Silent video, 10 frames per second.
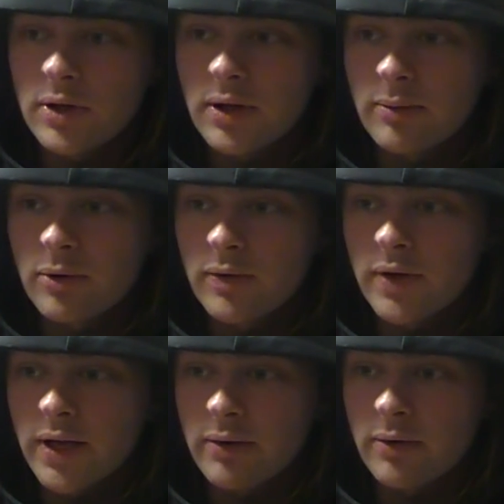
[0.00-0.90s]
of
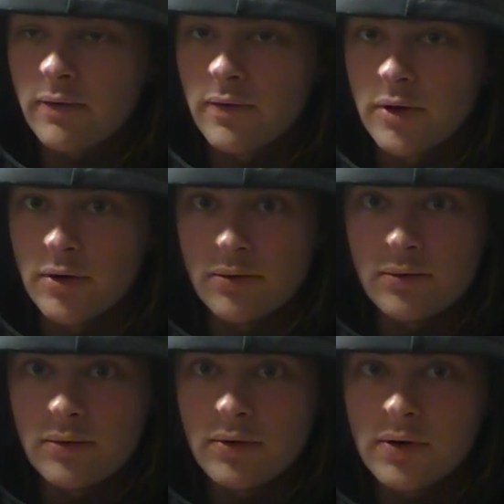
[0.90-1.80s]
a
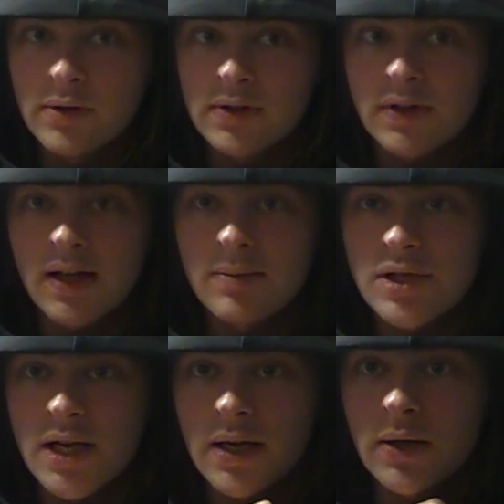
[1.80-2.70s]
review type
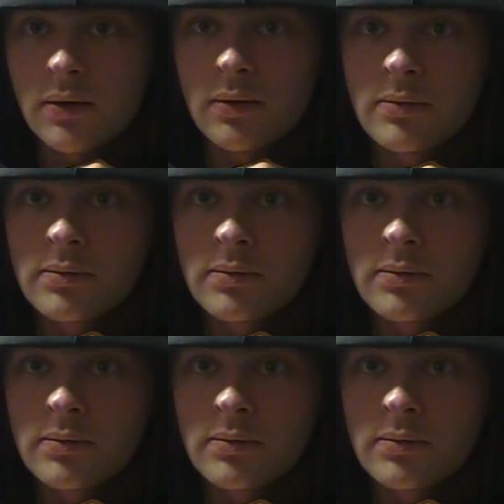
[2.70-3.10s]
channel,